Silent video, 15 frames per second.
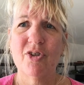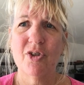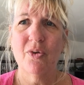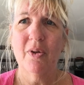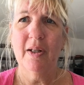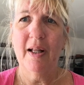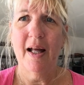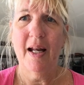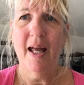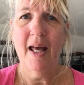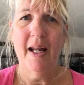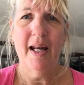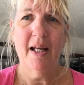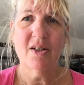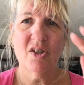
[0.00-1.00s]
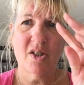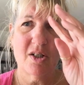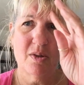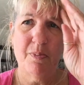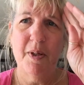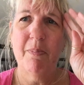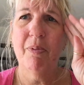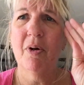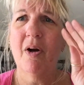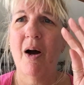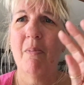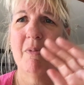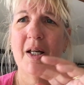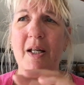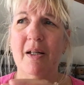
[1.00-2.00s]
you a lot of headaches, because people
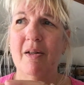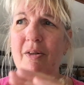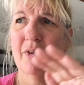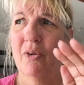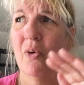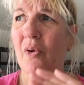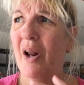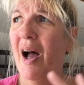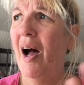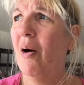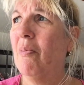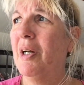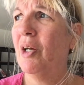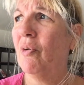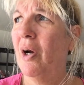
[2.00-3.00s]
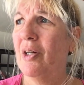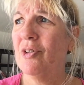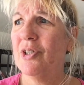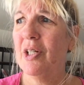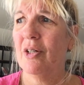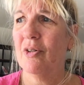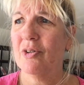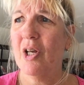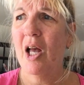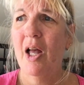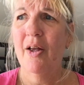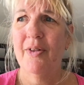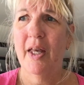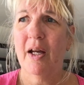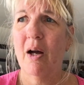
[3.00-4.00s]
come in, they're going to how many garage sales,
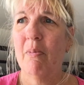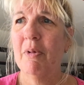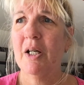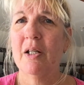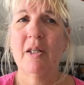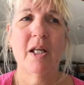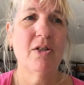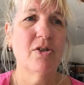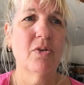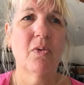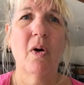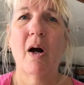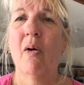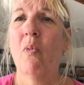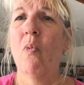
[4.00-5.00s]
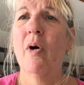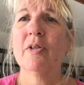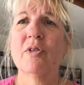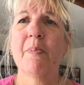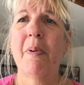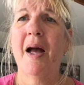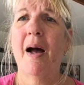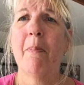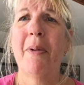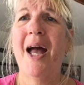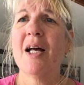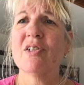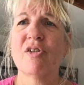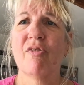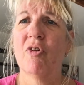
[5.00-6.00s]
they come in and they do a
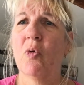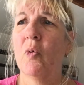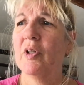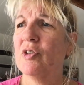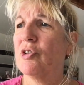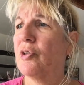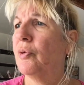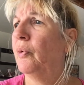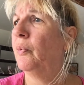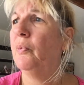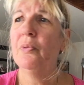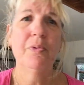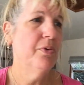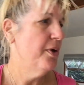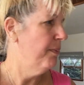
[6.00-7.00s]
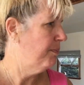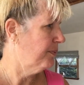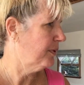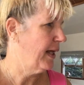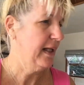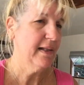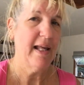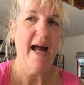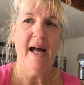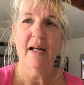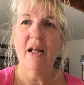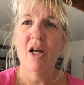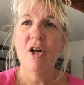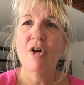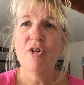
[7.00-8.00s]
Passover once through, whoop, like that.
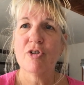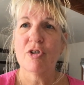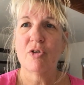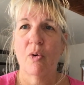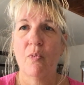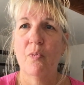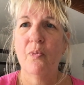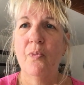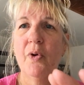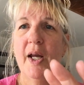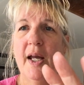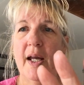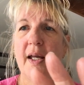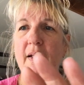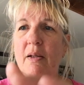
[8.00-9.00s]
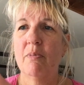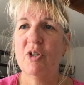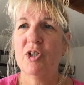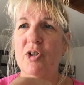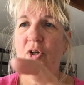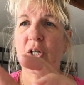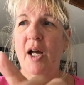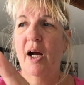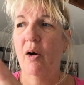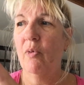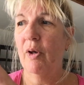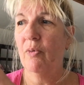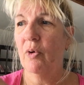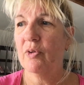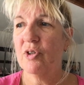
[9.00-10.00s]
So let me show you how we
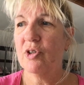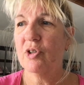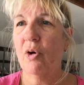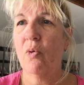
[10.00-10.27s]
were so